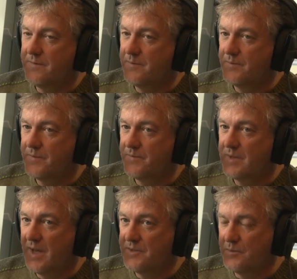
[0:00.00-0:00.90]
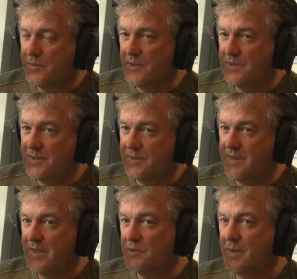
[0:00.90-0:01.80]
of cuts and bruises and
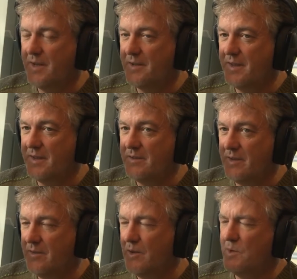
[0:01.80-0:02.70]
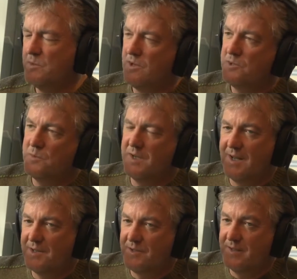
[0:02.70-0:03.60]
things, but nothing. Nobody was
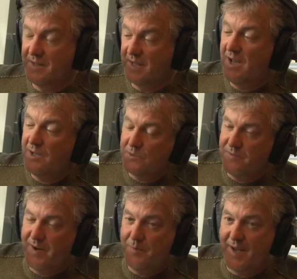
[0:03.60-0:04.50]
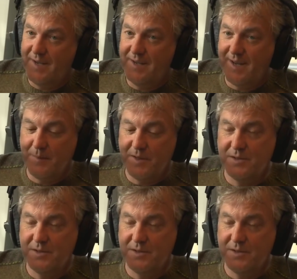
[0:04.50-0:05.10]
hospitalised or anything. The cars were very badly damaged.